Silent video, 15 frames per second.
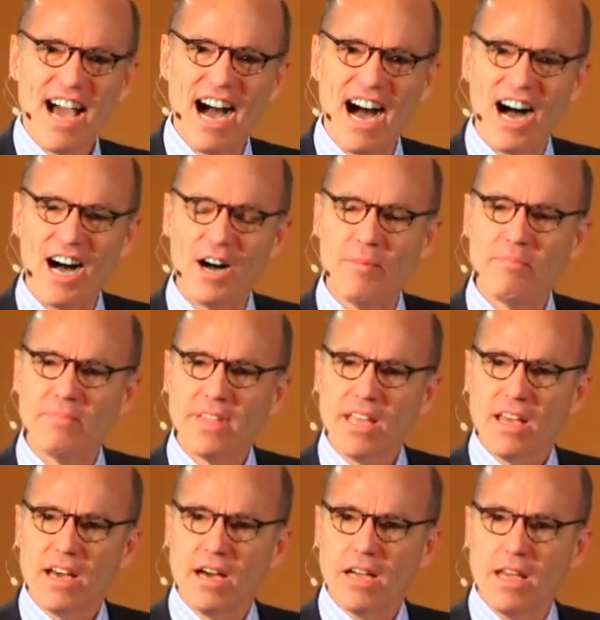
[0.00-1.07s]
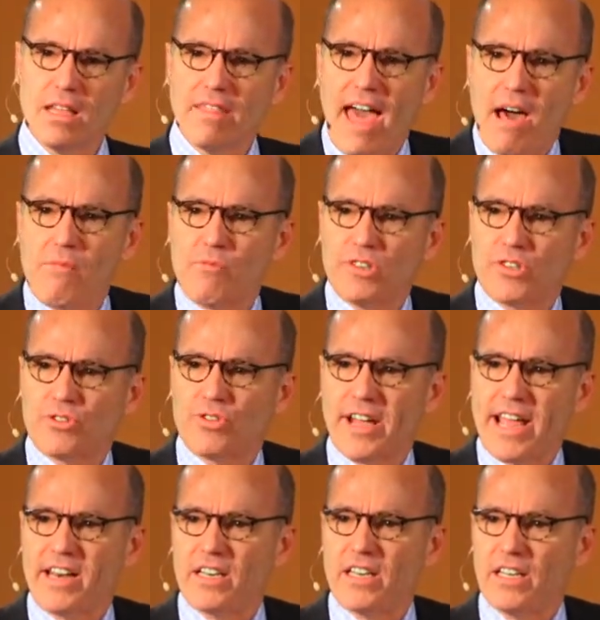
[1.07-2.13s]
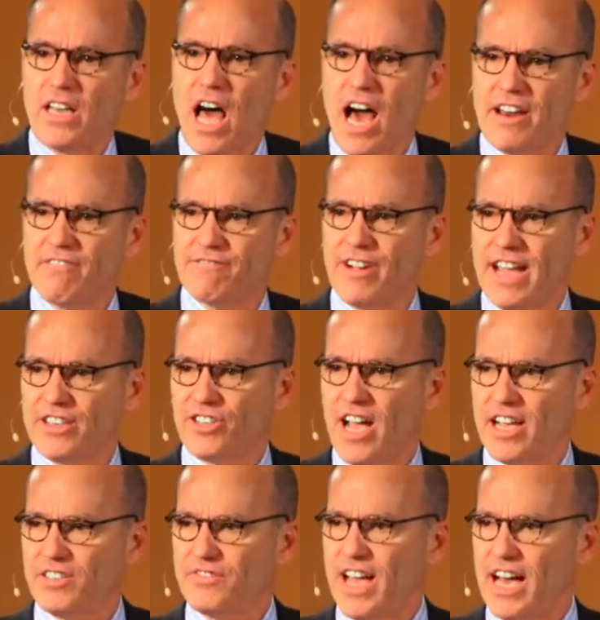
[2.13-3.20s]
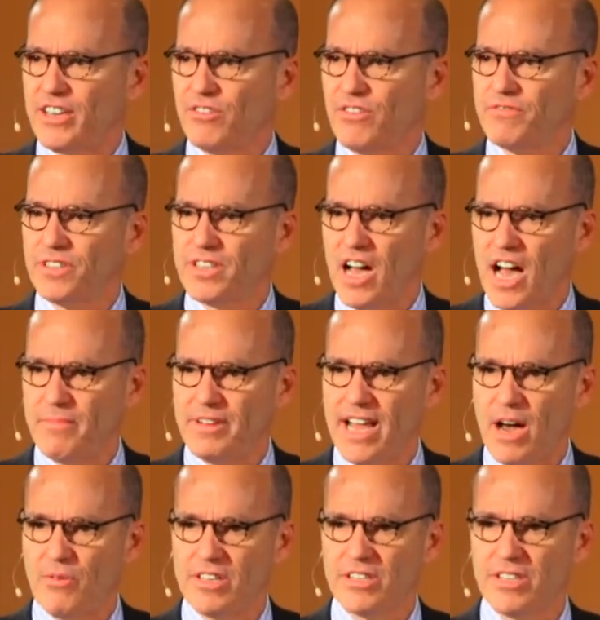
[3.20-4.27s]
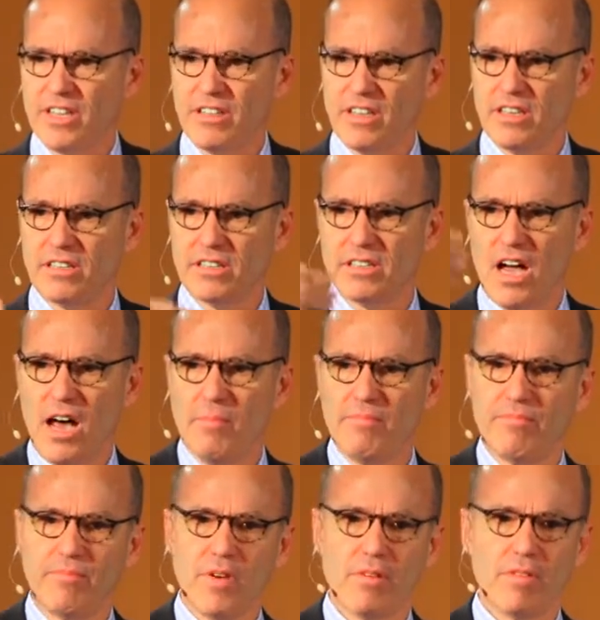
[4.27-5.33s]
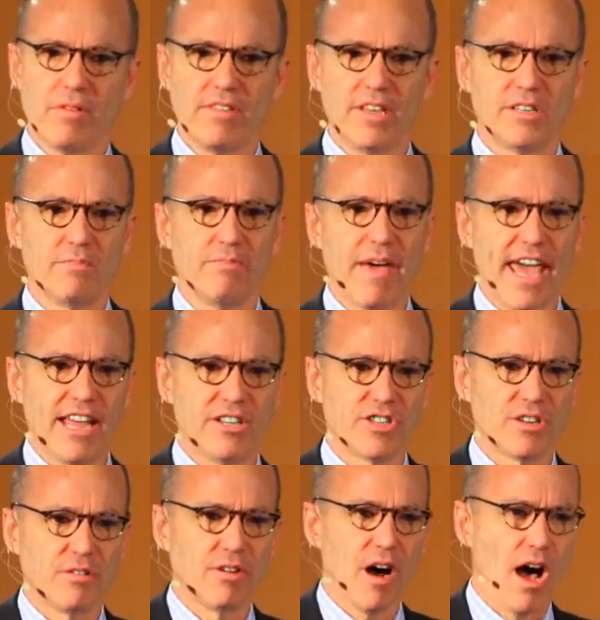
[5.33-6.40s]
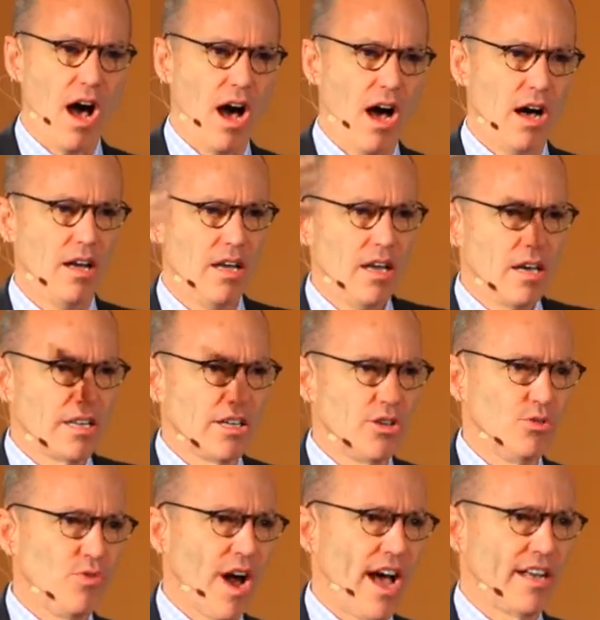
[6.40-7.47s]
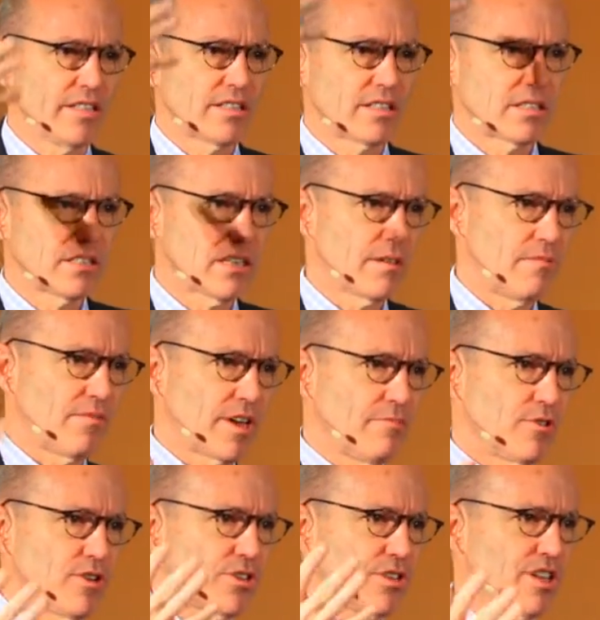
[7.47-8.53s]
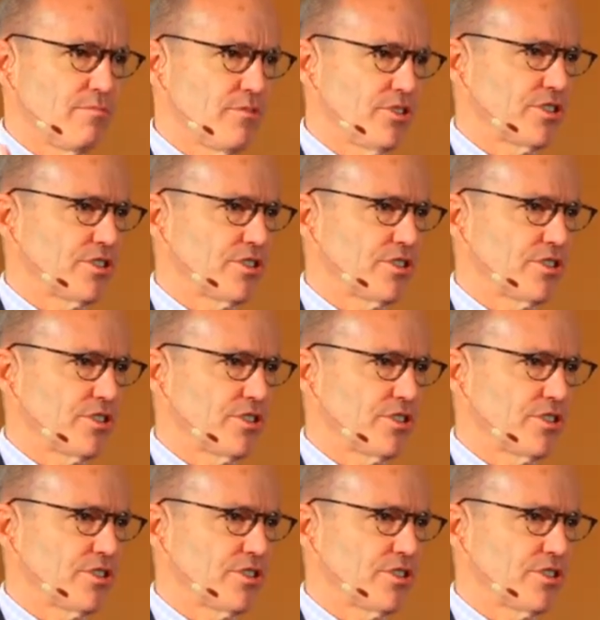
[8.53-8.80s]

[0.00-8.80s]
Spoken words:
That was creating a lot of franchise value over time, and now we see these major U.S. commercial